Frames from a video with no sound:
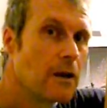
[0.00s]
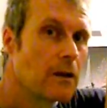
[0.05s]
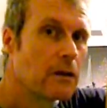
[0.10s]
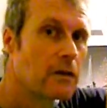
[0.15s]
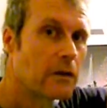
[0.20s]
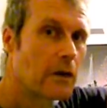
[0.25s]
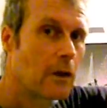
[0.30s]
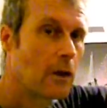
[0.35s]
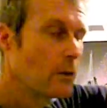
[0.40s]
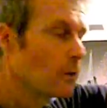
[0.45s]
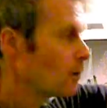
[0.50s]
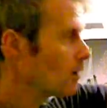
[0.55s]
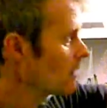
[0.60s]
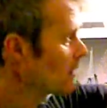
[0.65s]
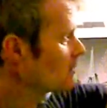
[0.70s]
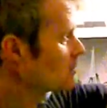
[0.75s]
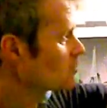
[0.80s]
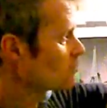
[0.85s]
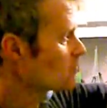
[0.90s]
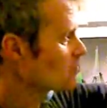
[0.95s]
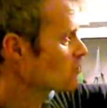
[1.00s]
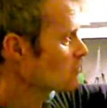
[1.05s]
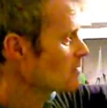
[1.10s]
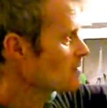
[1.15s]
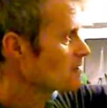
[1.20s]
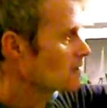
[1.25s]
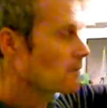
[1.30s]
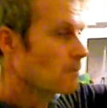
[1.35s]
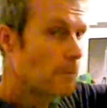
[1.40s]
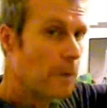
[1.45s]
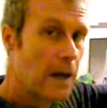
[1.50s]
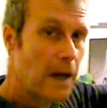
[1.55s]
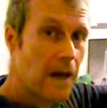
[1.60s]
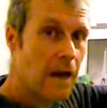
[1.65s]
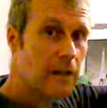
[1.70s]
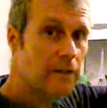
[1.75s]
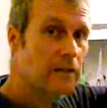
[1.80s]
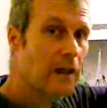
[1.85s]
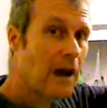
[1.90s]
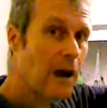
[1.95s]
so each of the strings in
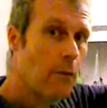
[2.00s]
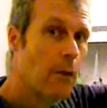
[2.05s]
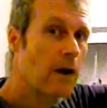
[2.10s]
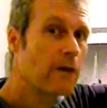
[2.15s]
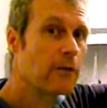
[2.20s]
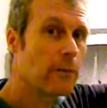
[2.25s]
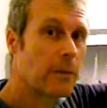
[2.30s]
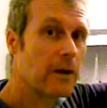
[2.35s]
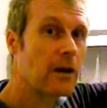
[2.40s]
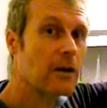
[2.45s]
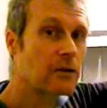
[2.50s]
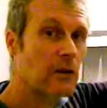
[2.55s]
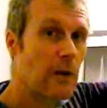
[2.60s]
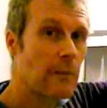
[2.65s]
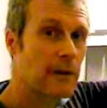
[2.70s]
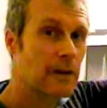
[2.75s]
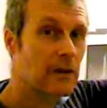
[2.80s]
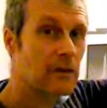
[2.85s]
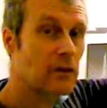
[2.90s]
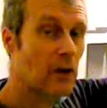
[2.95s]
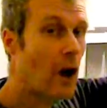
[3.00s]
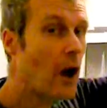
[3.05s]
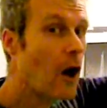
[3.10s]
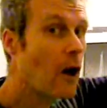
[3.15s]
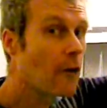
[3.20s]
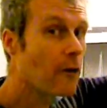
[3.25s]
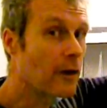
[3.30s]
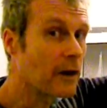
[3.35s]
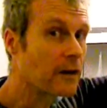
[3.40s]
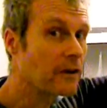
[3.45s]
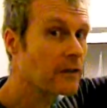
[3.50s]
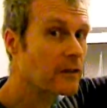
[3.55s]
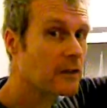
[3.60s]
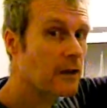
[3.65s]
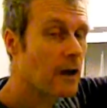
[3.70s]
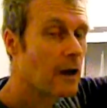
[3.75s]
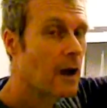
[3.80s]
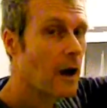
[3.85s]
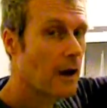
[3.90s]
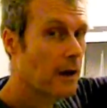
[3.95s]
pairs. However, because I'm a
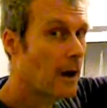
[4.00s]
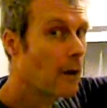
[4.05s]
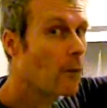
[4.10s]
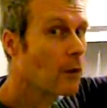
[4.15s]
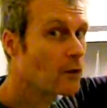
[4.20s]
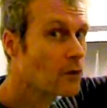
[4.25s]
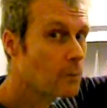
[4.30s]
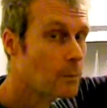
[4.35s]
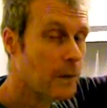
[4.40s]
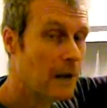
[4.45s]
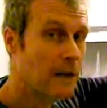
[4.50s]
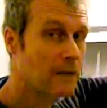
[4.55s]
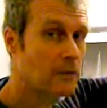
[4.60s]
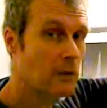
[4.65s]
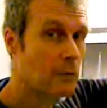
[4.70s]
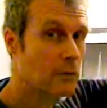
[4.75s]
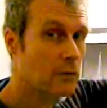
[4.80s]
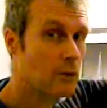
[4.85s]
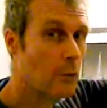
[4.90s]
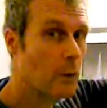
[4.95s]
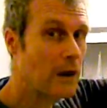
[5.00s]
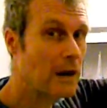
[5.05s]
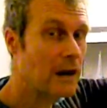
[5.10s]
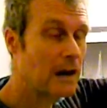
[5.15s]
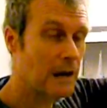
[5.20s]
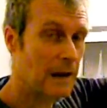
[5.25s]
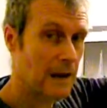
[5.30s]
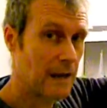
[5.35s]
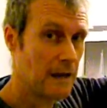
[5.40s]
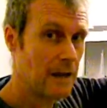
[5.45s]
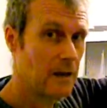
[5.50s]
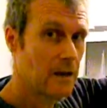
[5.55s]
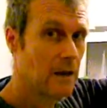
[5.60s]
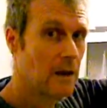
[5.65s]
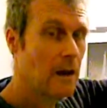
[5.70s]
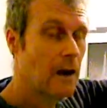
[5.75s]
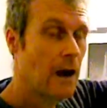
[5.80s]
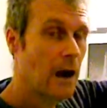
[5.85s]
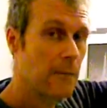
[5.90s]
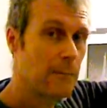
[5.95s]
guitarist and I want to play songs quickly
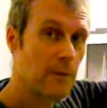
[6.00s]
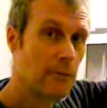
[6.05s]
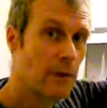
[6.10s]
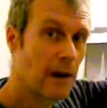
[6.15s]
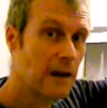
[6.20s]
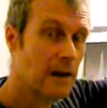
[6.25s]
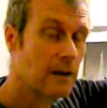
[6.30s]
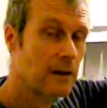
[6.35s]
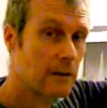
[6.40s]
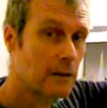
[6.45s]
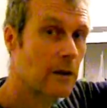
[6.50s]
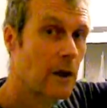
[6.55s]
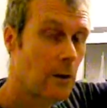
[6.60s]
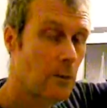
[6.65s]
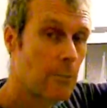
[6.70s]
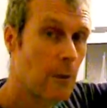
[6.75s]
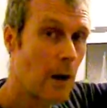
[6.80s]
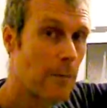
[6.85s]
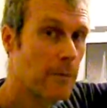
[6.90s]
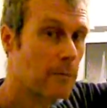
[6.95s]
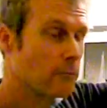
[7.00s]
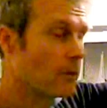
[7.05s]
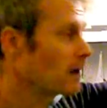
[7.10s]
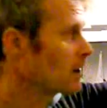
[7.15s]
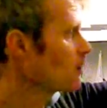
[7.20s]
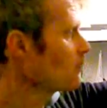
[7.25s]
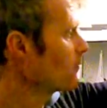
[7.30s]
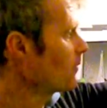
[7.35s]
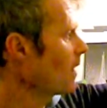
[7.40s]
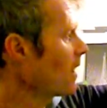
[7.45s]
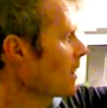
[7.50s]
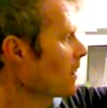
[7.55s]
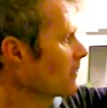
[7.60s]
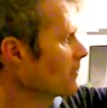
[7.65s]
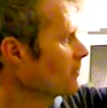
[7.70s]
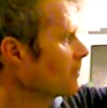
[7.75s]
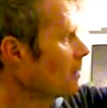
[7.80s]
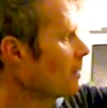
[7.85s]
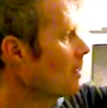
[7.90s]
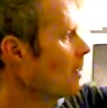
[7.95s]
and be up and running
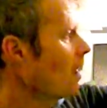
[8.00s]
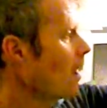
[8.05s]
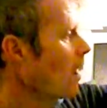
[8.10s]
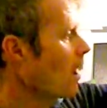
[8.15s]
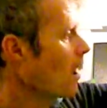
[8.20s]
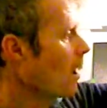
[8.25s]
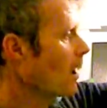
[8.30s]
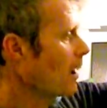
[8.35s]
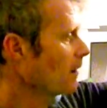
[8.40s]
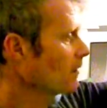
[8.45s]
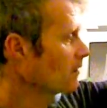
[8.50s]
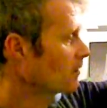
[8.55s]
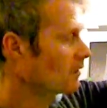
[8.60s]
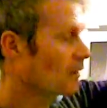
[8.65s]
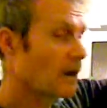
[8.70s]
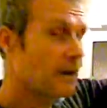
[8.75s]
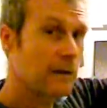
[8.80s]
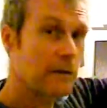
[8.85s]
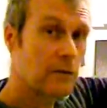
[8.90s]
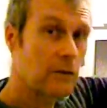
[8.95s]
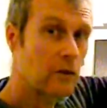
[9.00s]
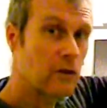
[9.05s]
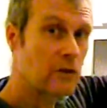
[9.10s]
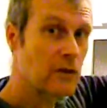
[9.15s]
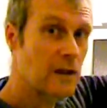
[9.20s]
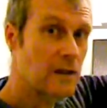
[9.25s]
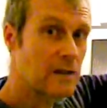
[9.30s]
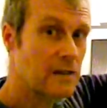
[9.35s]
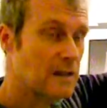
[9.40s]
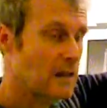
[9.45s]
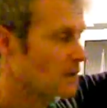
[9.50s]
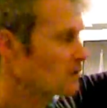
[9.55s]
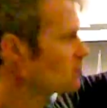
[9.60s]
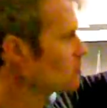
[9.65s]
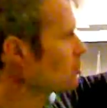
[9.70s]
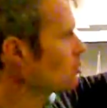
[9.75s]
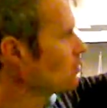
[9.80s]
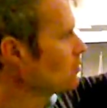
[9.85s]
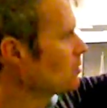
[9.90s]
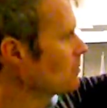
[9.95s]
fast, I decided to instead
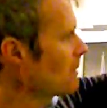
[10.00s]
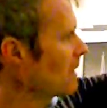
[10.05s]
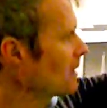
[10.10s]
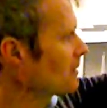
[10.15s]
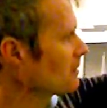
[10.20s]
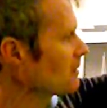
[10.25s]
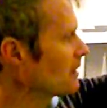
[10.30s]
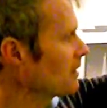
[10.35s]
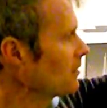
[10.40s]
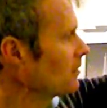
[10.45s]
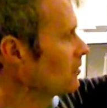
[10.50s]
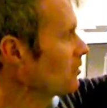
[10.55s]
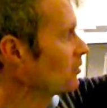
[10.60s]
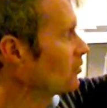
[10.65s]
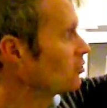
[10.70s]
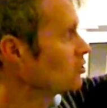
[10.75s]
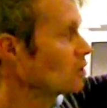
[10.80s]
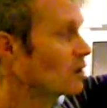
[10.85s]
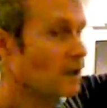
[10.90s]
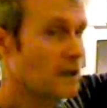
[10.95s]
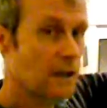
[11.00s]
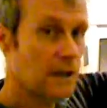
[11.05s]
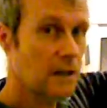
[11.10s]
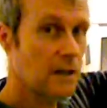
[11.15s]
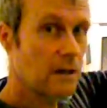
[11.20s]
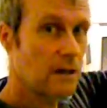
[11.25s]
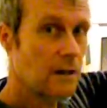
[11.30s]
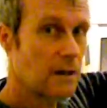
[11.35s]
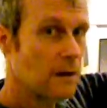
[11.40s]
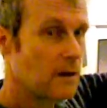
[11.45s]
tune the mandolin to G,